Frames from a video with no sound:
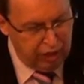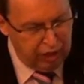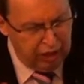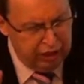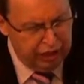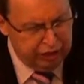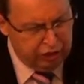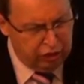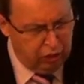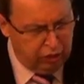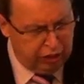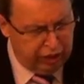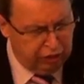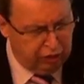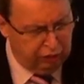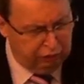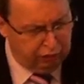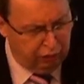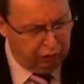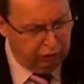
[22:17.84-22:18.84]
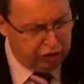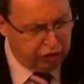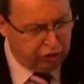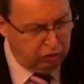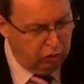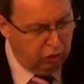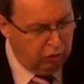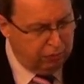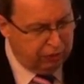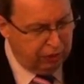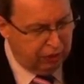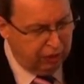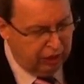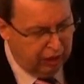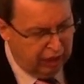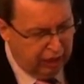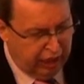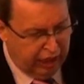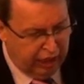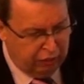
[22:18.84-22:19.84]
Let's look at the first group,
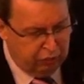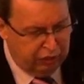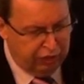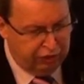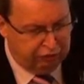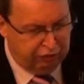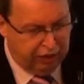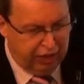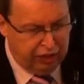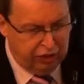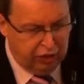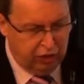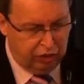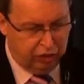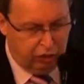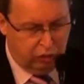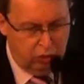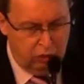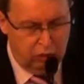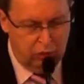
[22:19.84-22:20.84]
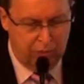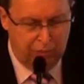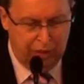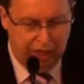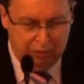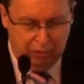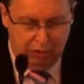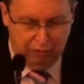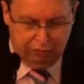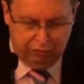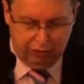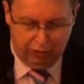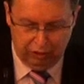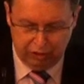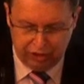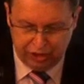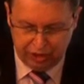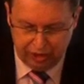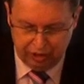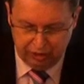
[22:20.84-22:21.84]
and we find uh, two Bible
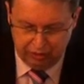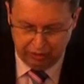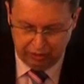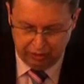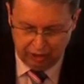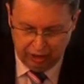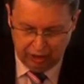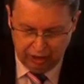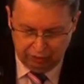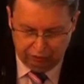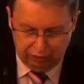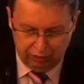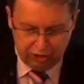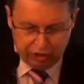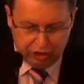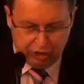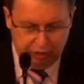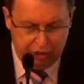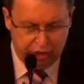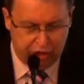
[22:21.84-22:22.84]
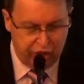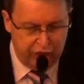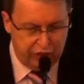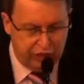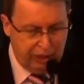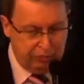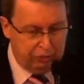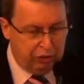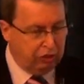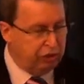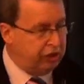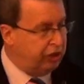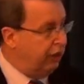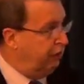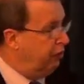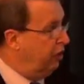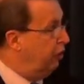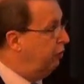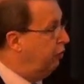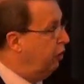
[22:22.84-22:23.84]
verse here. 1 Corinthians chapter
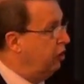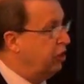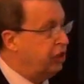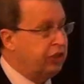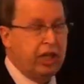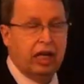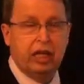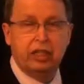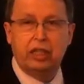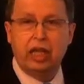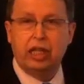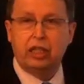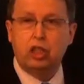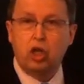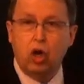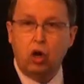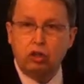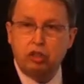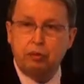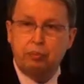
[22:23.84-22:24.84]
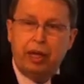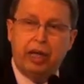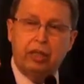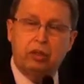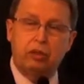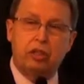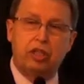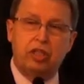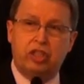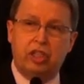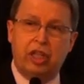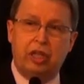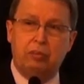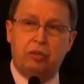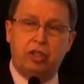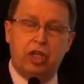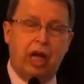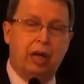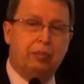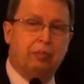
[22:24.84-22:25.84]
7, verse 9. That goes back to the same
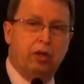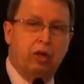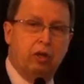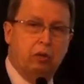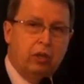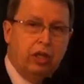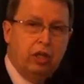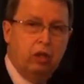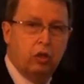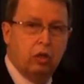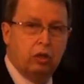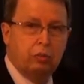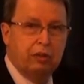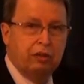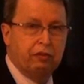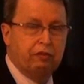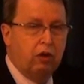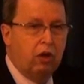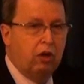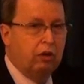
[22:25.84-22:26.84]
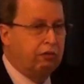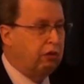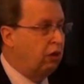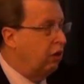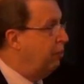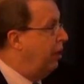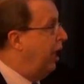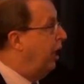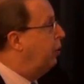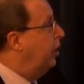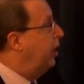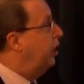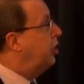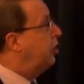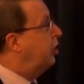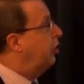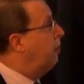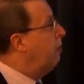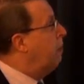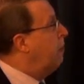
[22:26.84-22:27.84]
chapter we looked before for
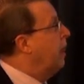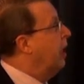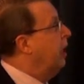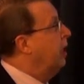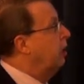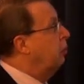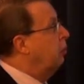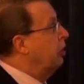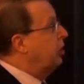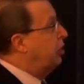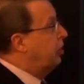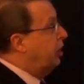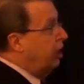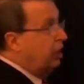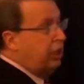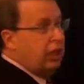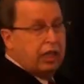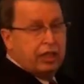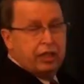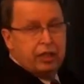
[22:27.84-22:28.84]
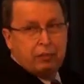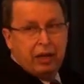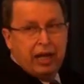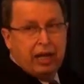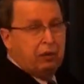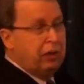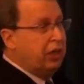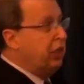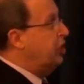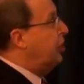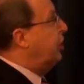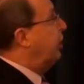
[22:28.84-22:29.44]
marriage. We're still in marriage